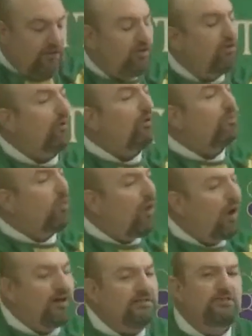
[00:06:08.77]
your
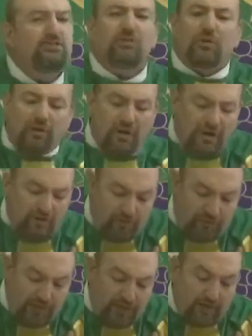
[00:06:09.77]
wants, your
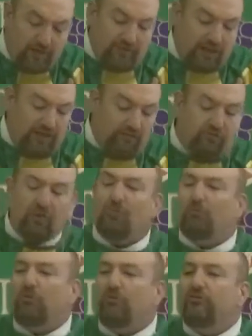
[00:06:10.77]
fears and
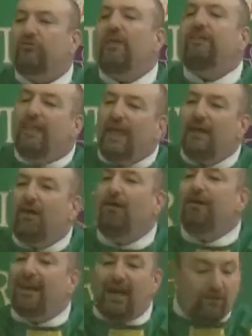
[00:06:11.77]
troubles, that they
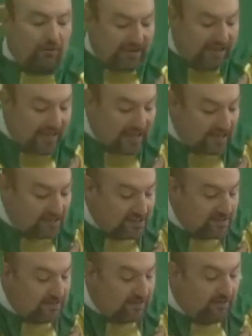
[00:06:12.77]
are now his,